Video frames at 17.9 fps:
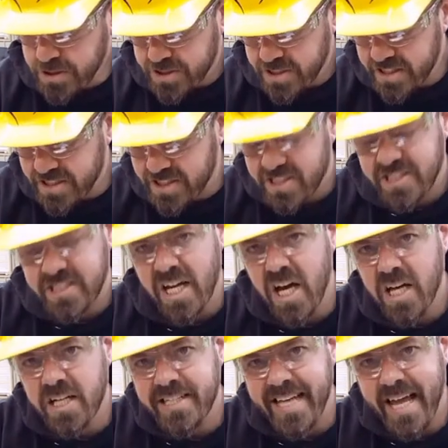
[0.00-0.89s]
push this
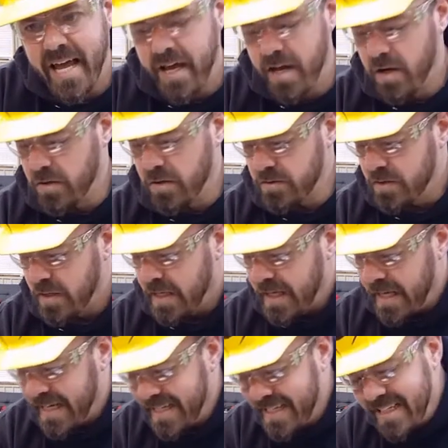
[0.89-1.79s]
stud down
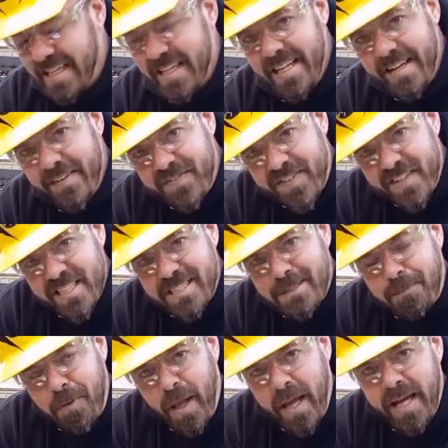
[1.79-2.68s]
and lift
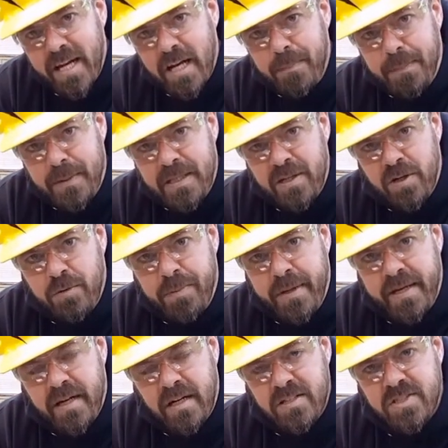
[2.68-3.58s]
this plate up a little
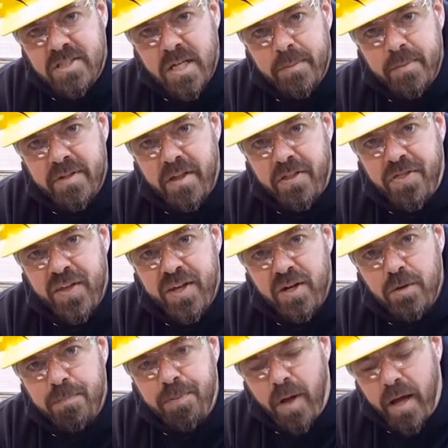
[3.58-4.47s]
bit on some of the
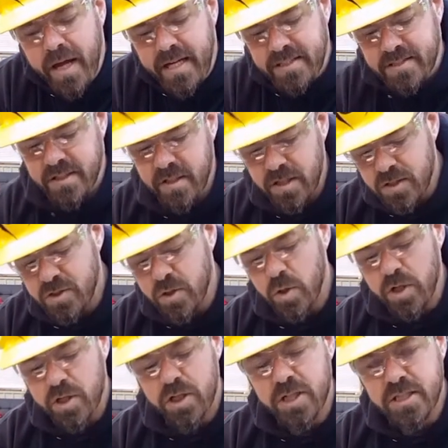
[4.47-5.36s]
thinner plates.
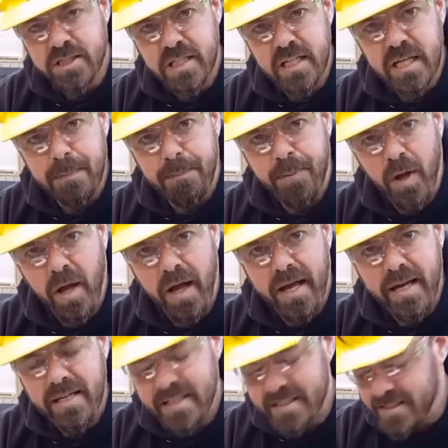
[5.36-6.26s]
So a good thick
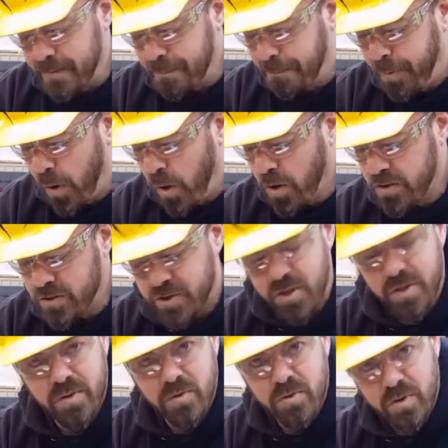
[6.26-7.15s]
plate is important,
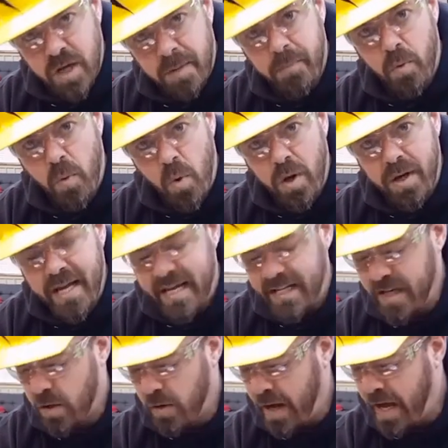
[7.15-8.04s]
so number one,
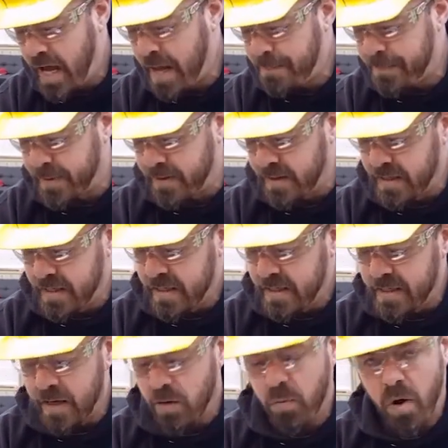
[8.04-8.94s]
that don't happen.
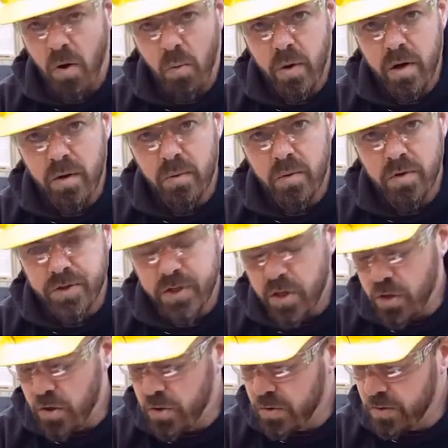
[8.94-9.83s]
Now what we will
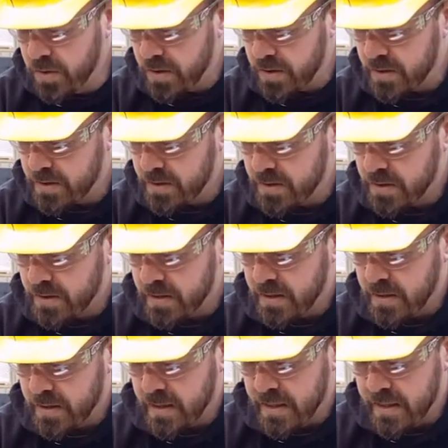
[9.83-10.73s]
do
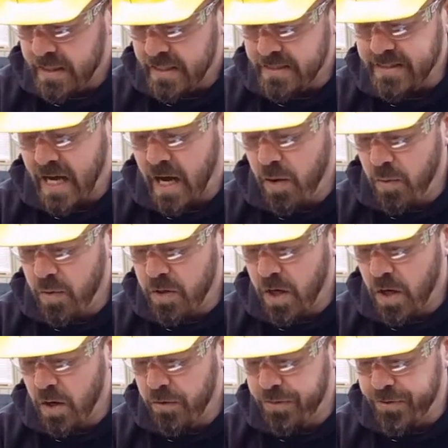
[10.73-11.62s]
is I
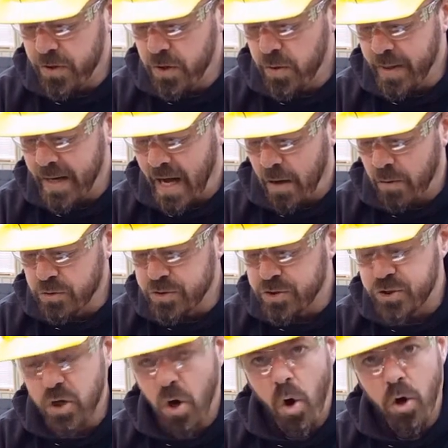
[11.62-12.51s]
will go through and I will
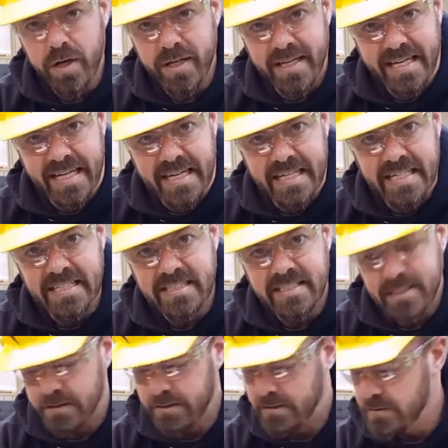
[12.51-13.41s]
shorten these.